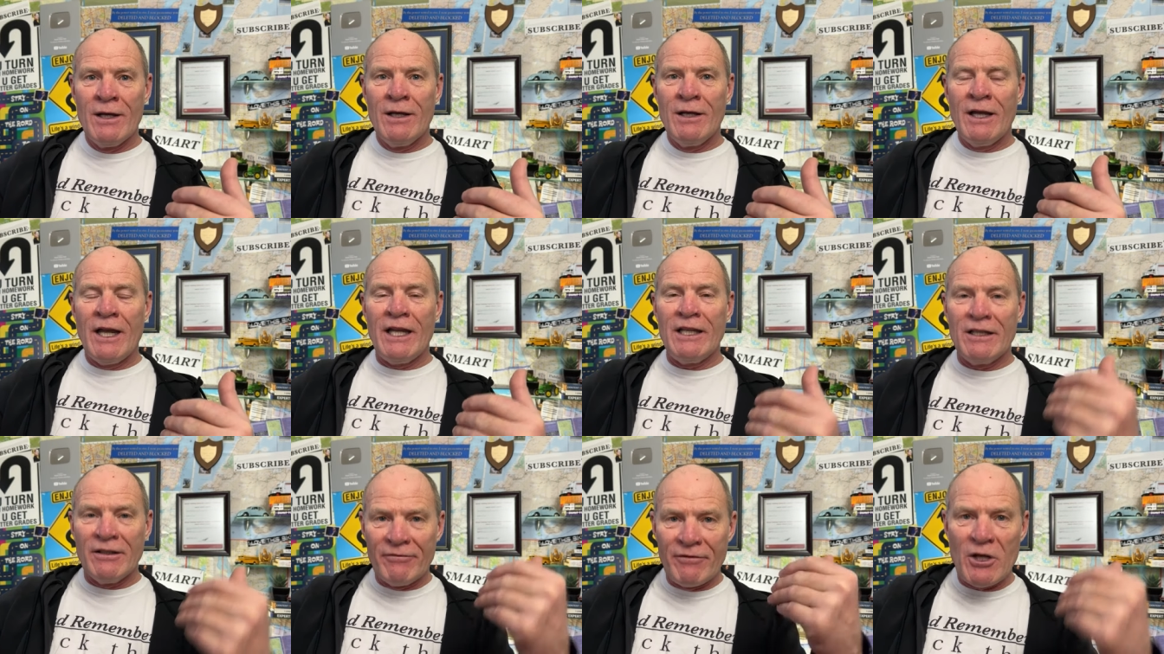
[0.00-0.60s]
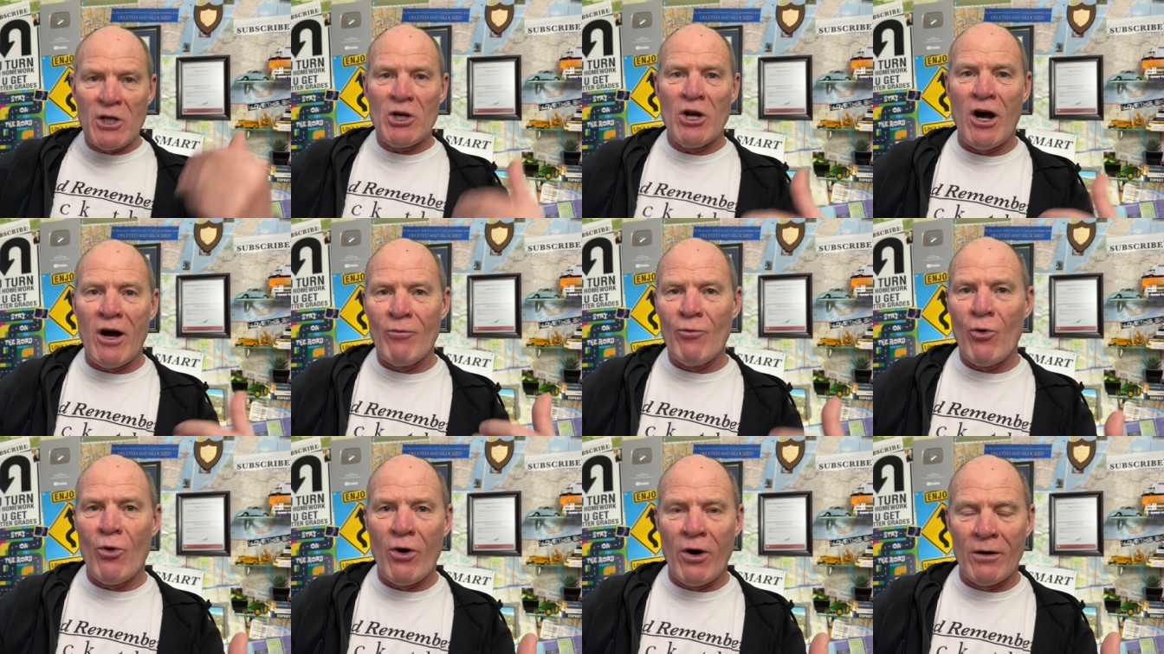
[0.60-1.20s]
in the
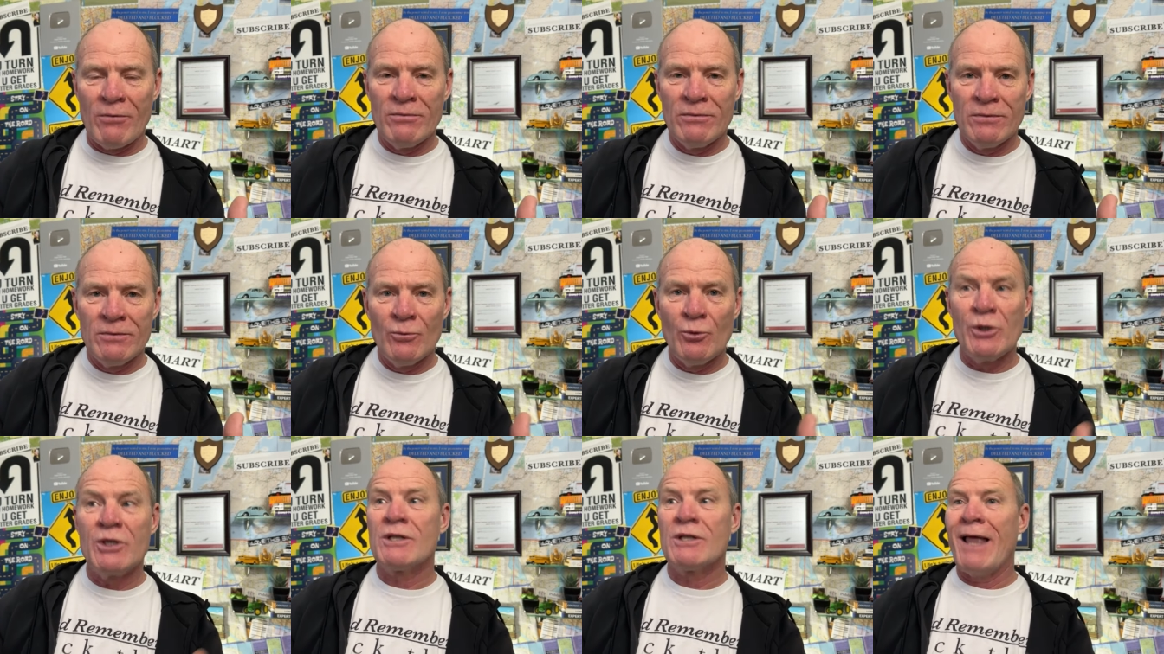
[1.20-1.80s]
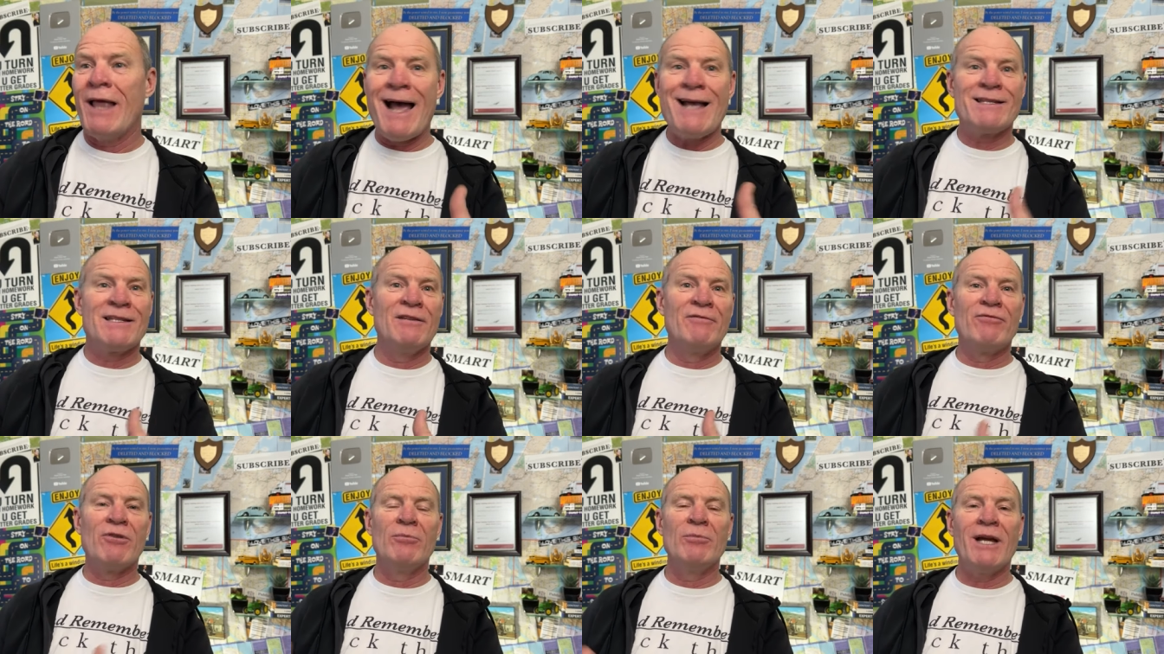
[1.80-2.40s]
Vietnam War which lasted
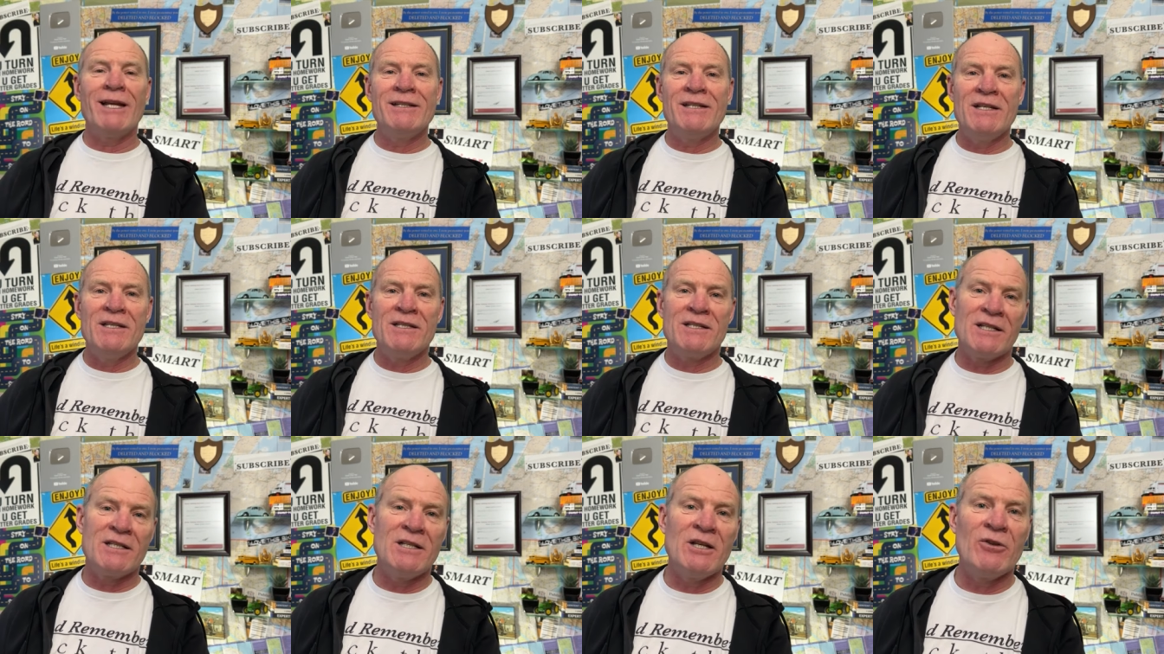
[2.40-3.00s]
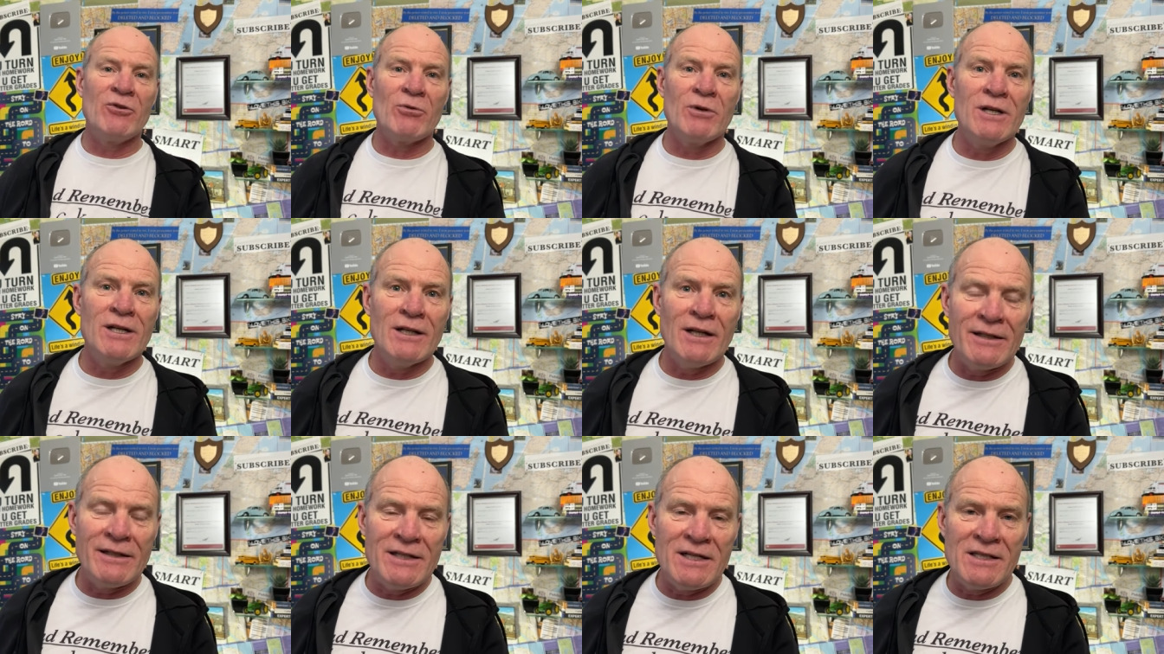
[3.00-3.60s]
from 1963 to
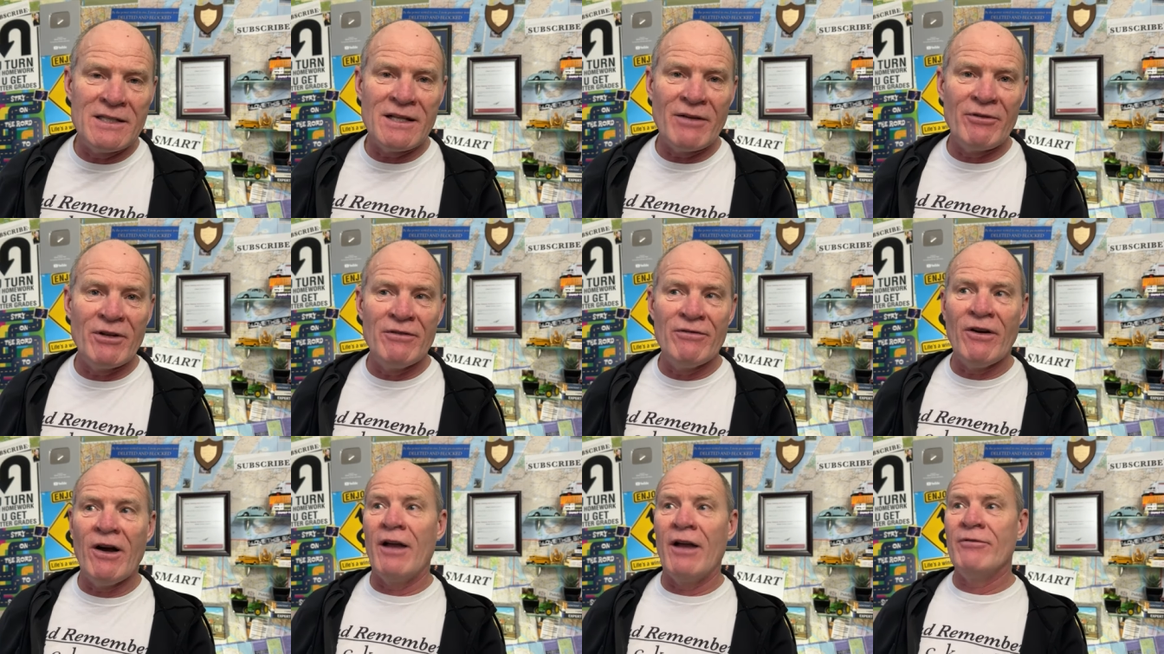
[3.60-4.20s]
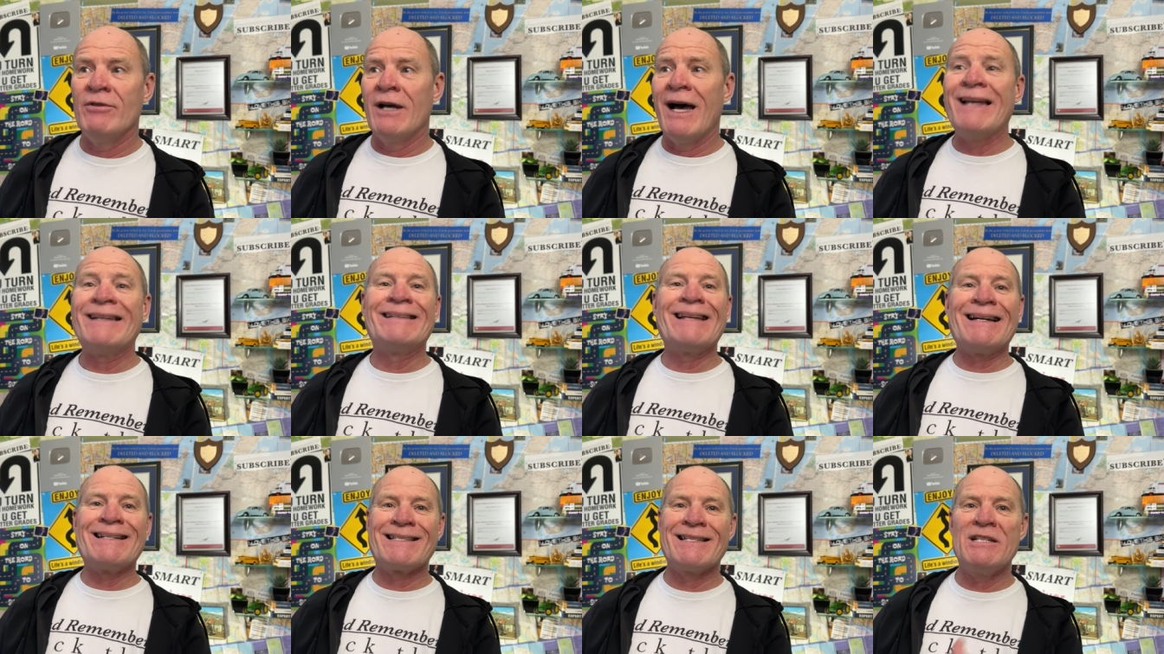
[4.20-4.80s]
1975, a
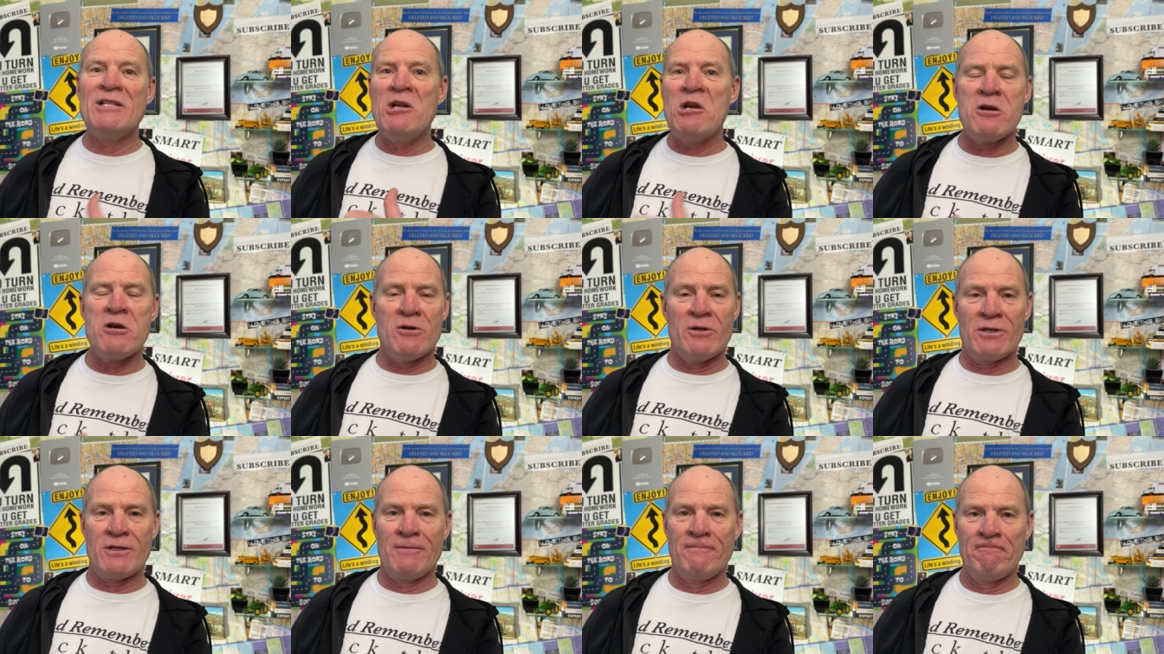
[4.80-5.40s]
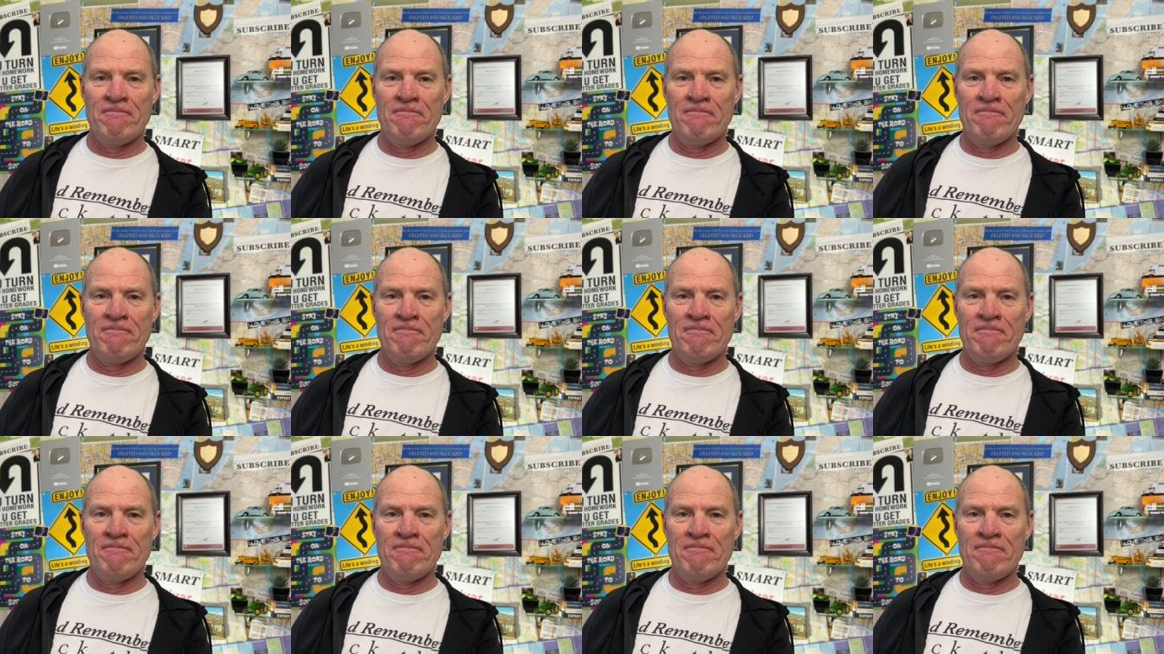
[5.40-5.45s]
dozen years.